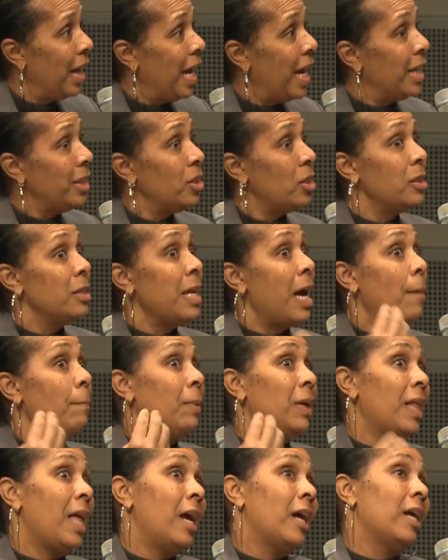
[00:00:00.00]
and just not
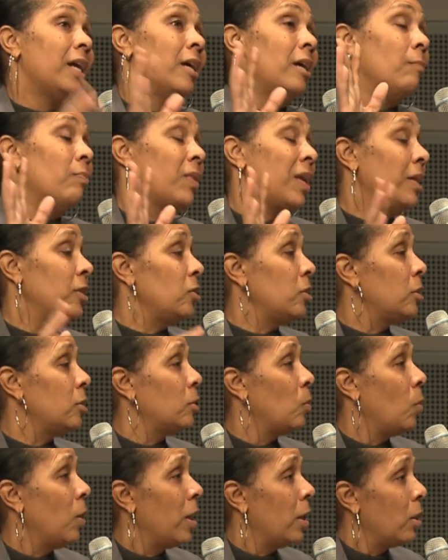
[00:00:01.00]
be like, oh, that's just
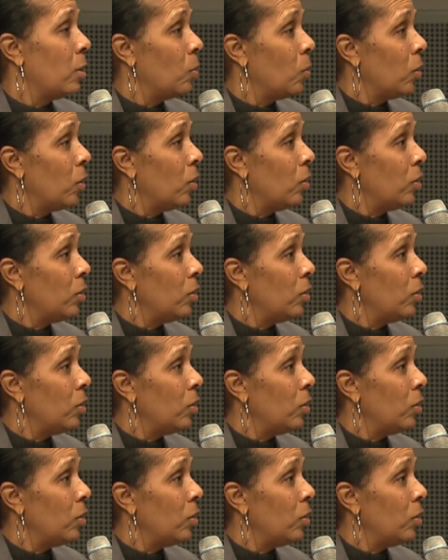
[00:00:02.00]
the way of the world?